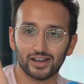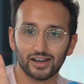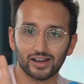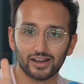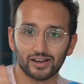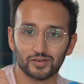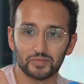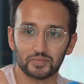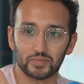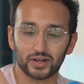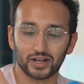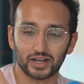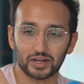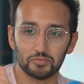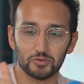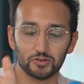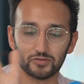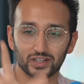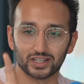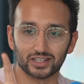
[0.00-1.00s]
um,
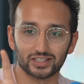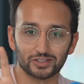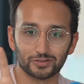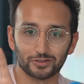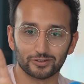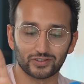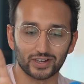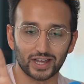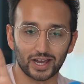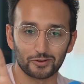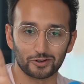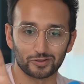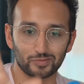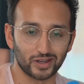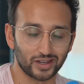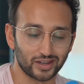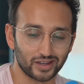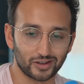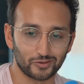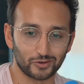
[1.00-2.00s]
I'm moving into a flat with
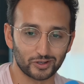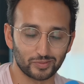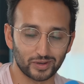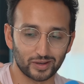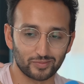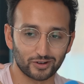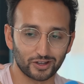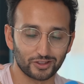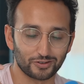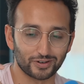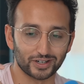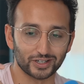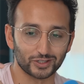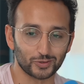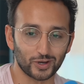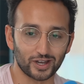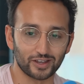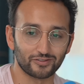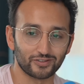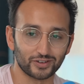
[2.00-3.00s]
my with my brother and
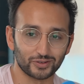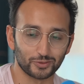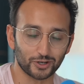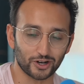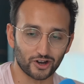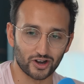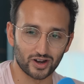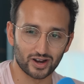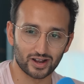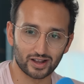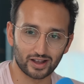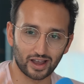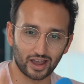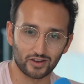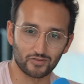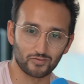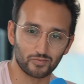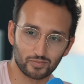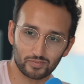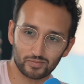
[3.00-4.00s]
his wife and we're
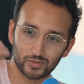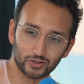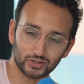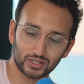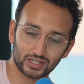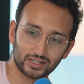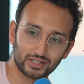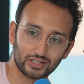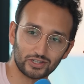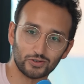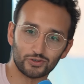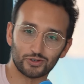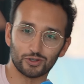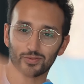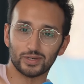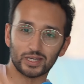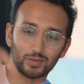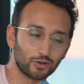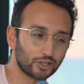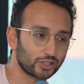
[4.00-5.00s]
kind of building a
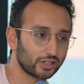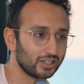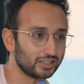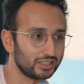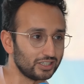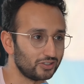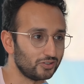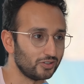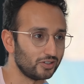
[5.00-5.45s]
YouTube podcasty